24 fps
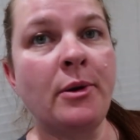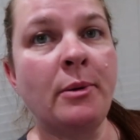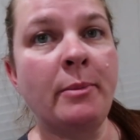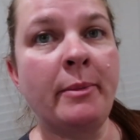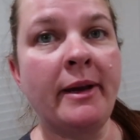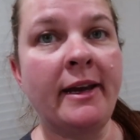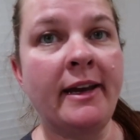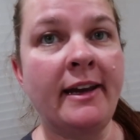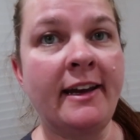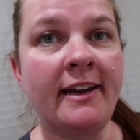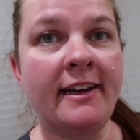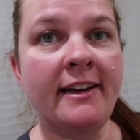go to
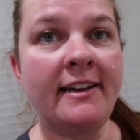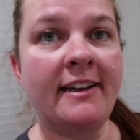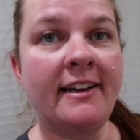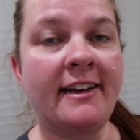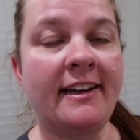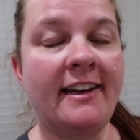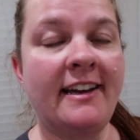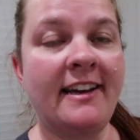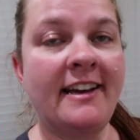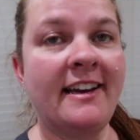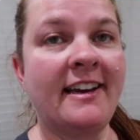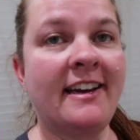bed
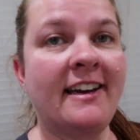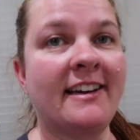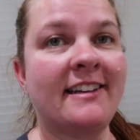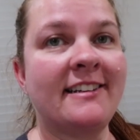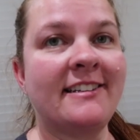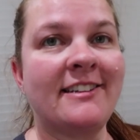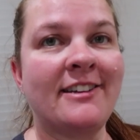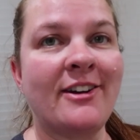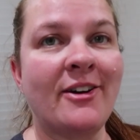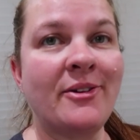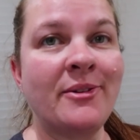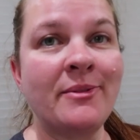
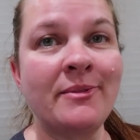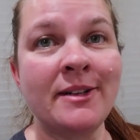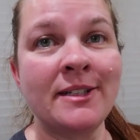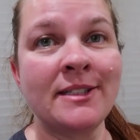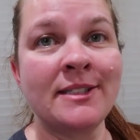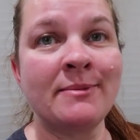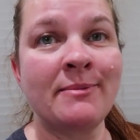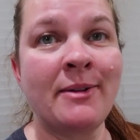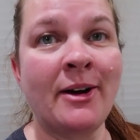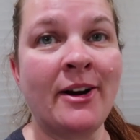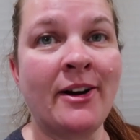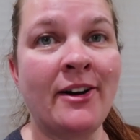and go to
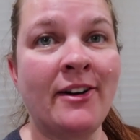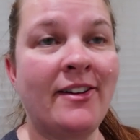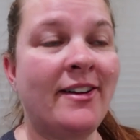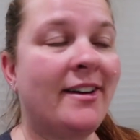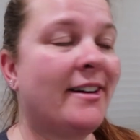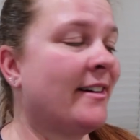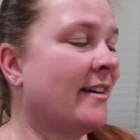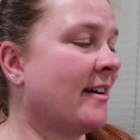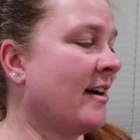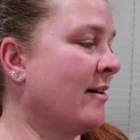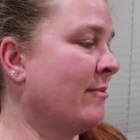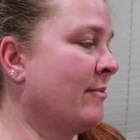work tomorrow
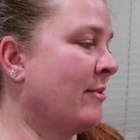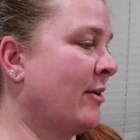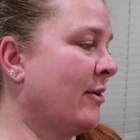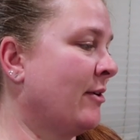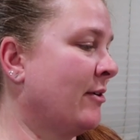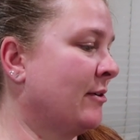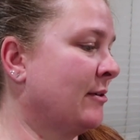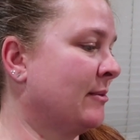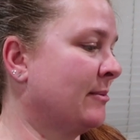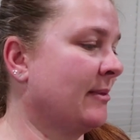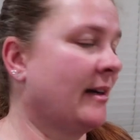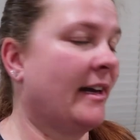and come
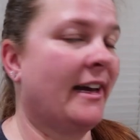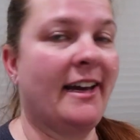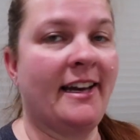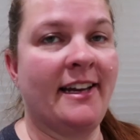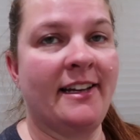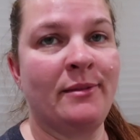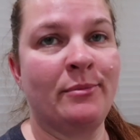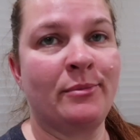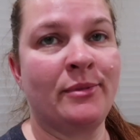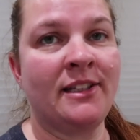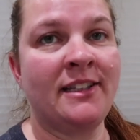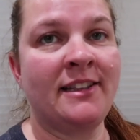home
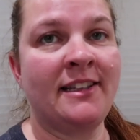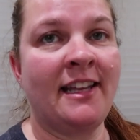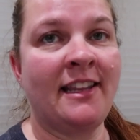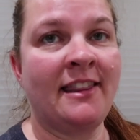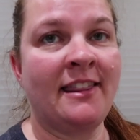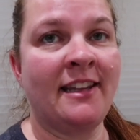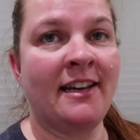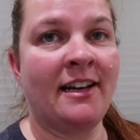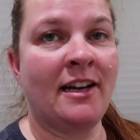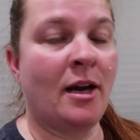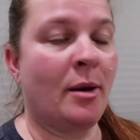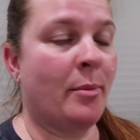and pleat
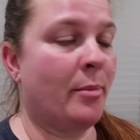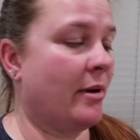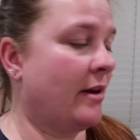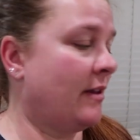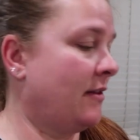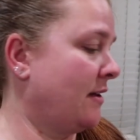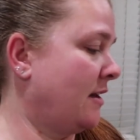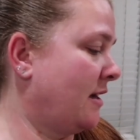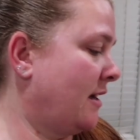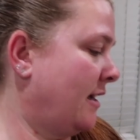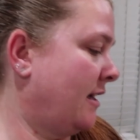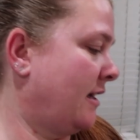that thing up,
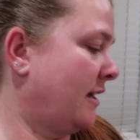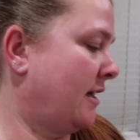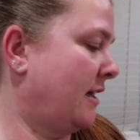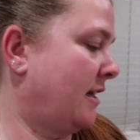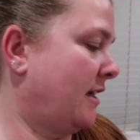and then I